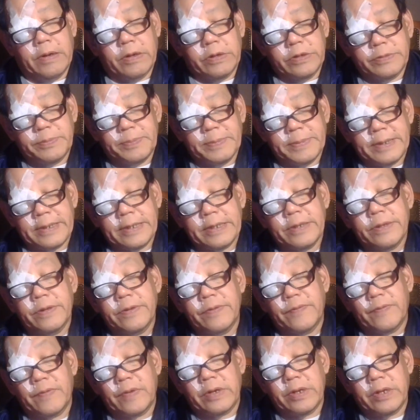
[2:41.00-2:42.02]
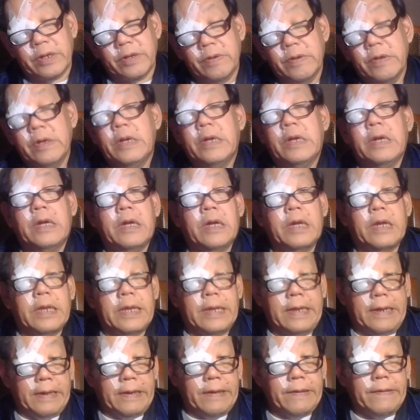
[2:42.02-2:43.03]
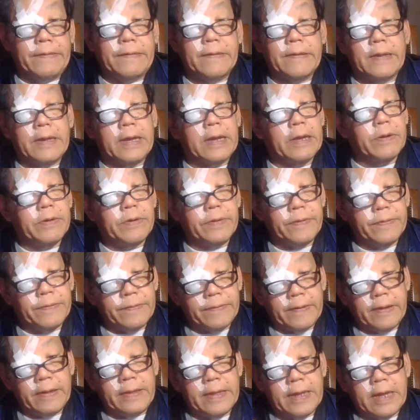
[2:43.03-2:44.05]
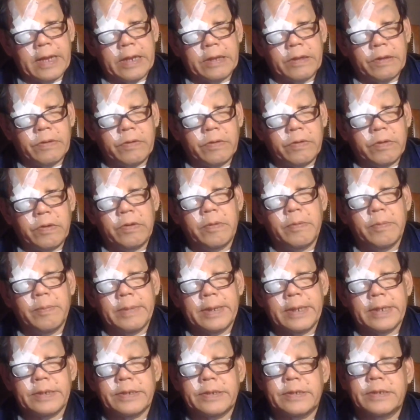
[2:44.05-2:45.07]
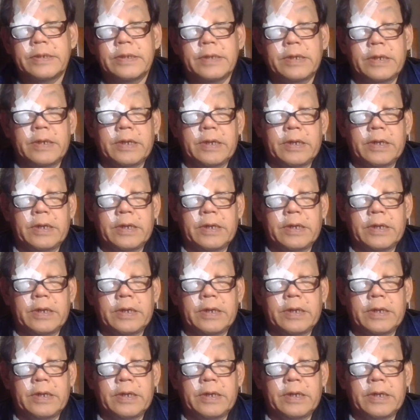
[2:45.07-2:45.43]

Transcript: Harshman Hills video. Yes, I couldn't say that too much.